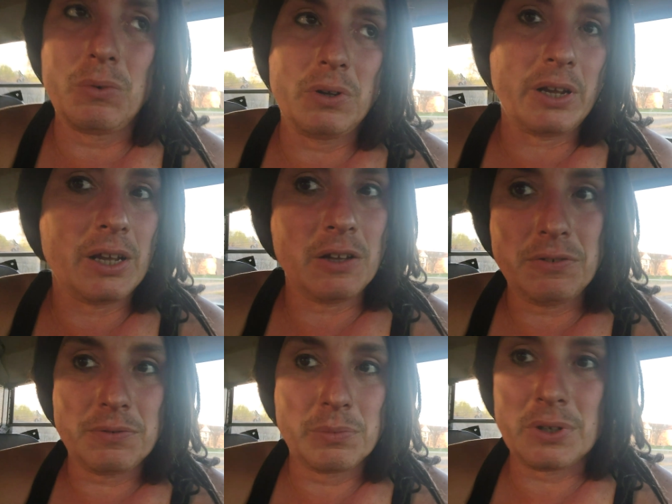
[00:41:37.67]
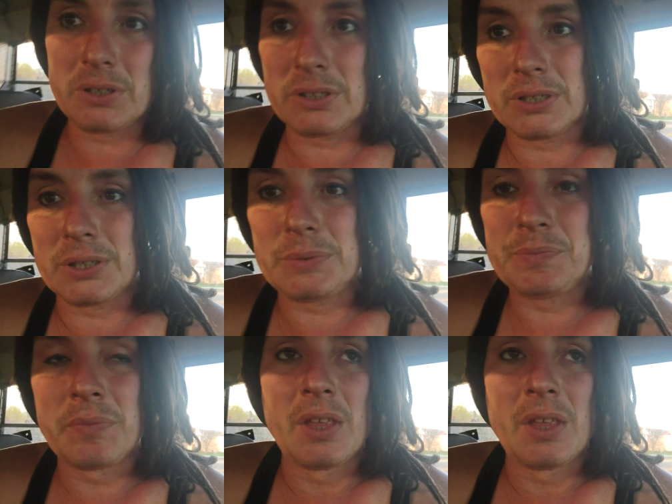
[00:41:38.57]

I would have, but uh,